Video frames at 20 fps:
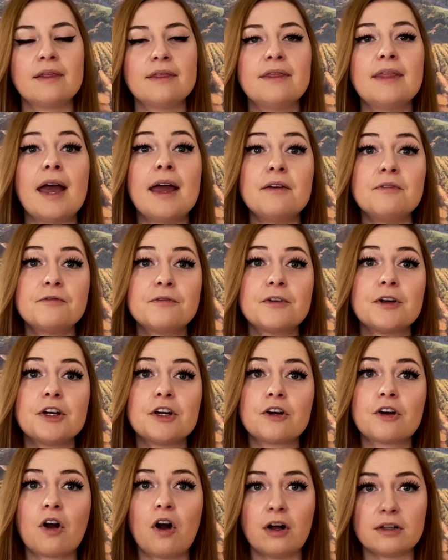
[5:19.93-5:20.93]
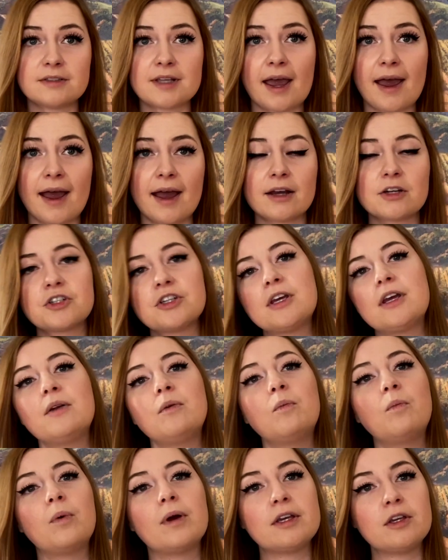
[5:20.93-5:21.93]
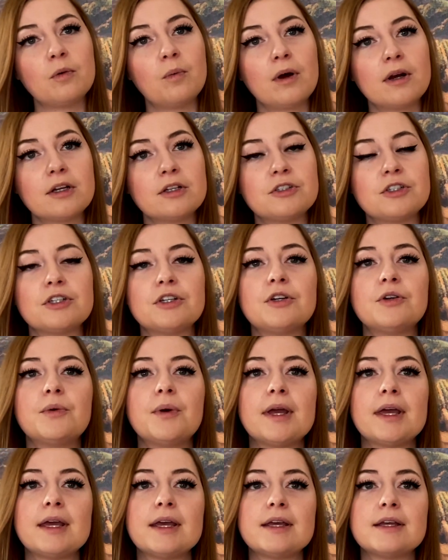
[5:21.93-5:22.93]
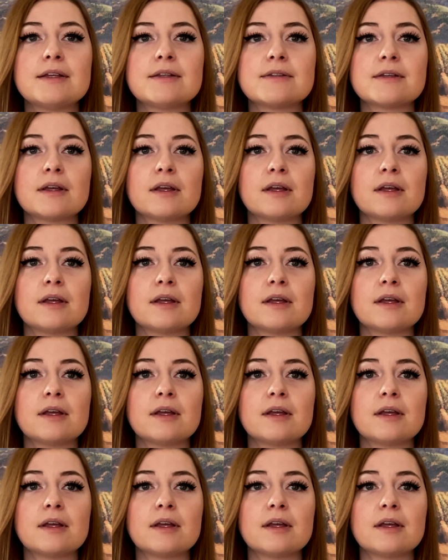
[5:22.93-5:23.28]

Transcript: Then for your call to action, what you wanna do is